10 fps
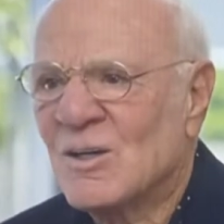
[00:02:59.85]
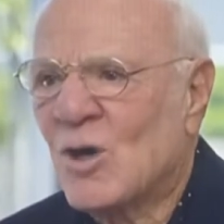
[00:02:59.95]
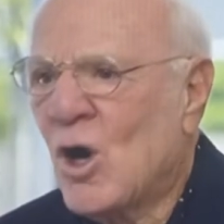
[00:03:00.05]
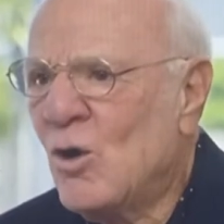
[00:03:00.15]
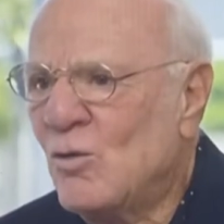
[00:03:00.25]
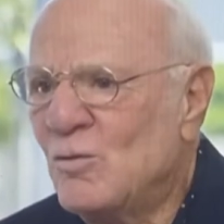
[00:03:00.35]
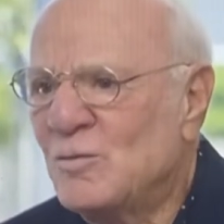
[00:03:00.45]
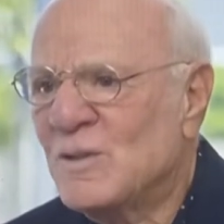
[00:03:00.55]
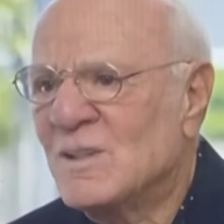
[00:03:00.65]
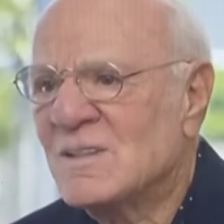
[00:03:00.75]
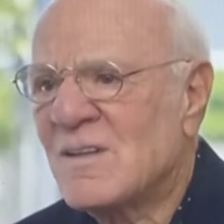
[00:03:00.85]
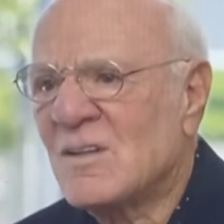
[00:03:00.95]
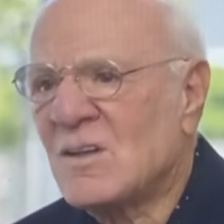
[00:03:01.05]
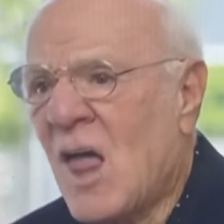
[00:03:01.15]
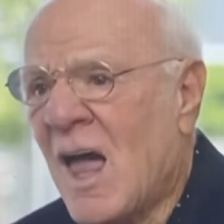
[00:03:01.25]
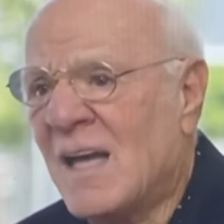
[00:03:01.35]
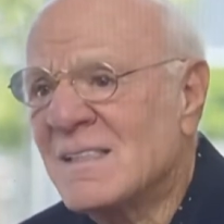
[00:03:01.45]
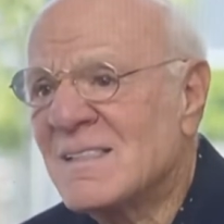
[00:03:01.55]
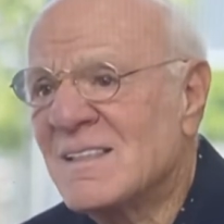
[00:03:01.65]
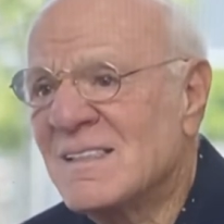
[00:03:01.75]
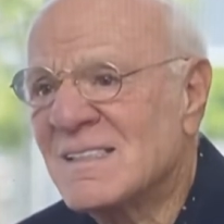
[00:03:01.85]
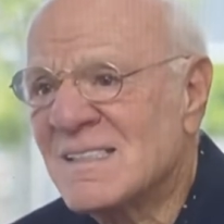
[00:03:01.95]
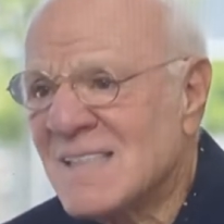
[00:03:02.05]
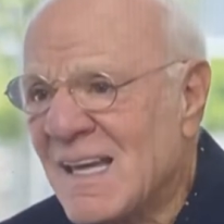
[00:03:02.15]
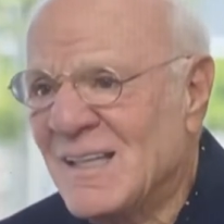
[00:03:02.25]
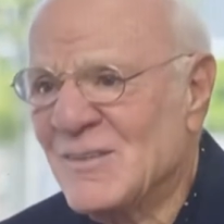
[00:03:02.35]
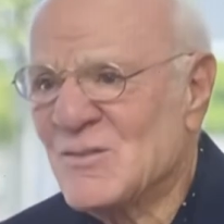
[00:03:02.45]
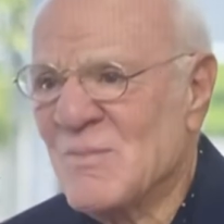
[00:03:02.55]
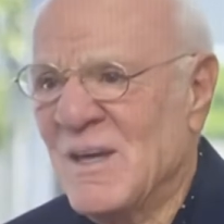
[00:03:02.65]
cove to the lies that his executives